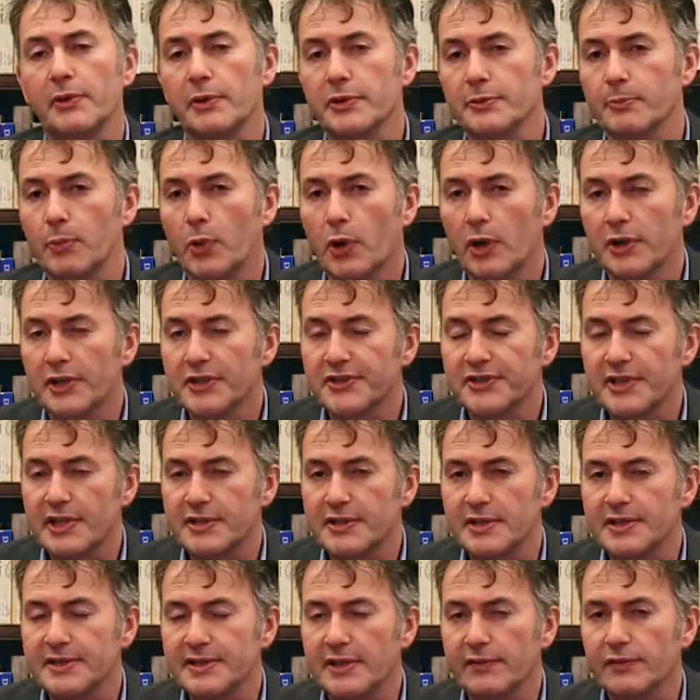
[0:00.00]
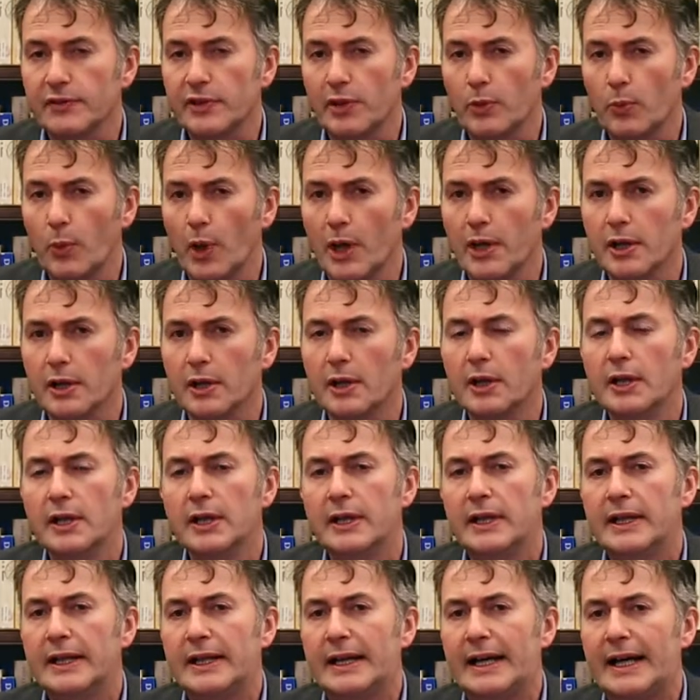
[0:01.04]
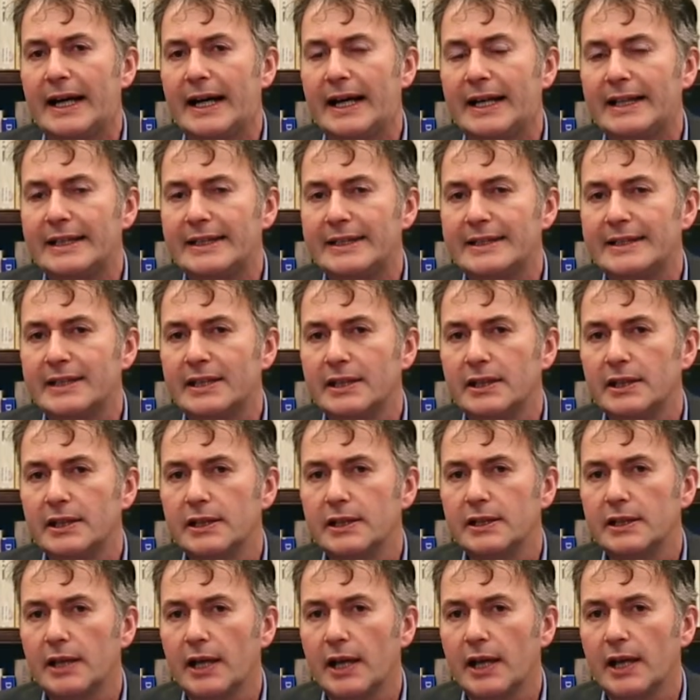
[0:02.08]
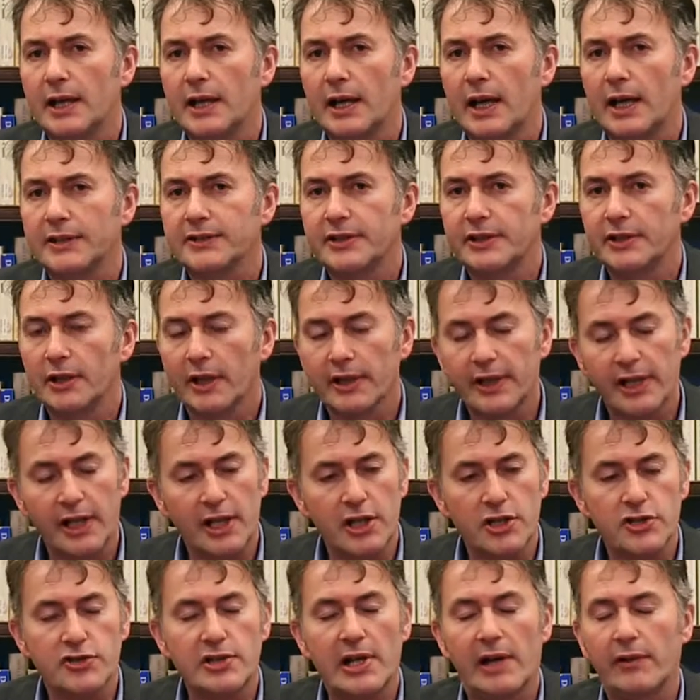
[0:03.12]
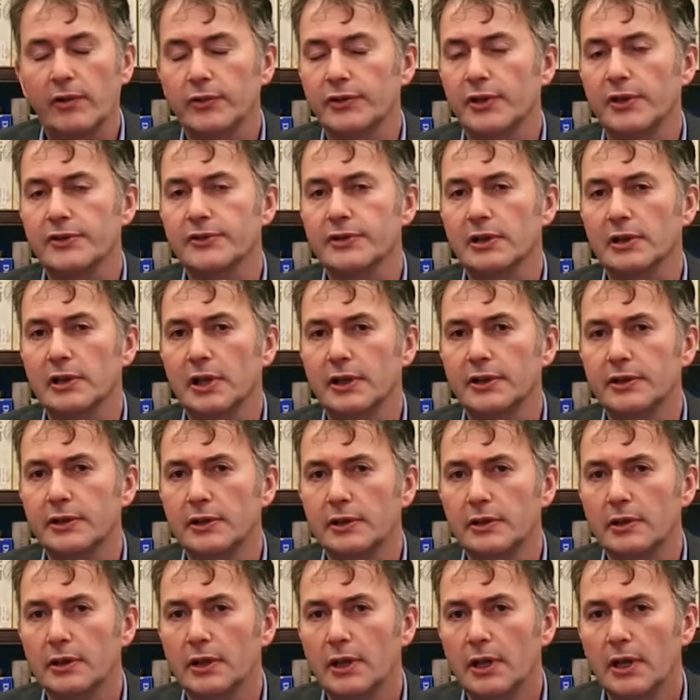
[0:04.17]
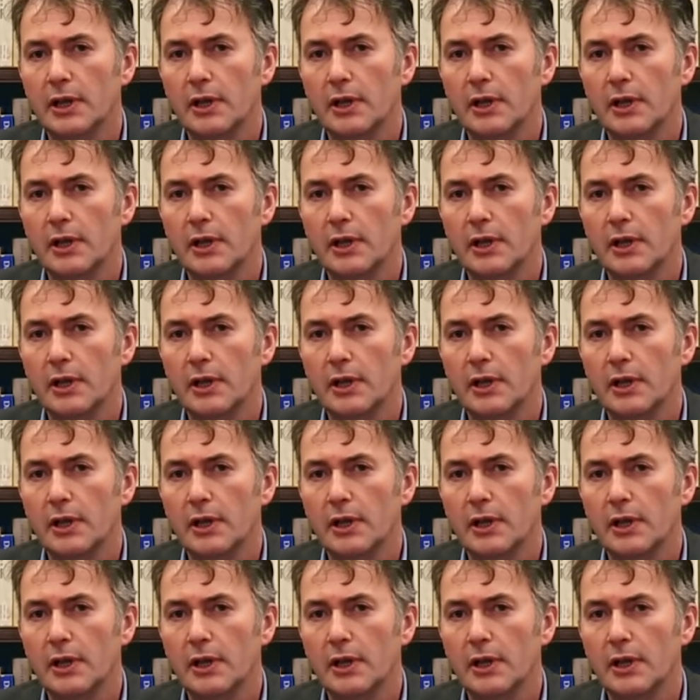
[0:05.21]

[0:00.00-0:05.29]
He was born in 1671, and he, at a young age, travelled down to London,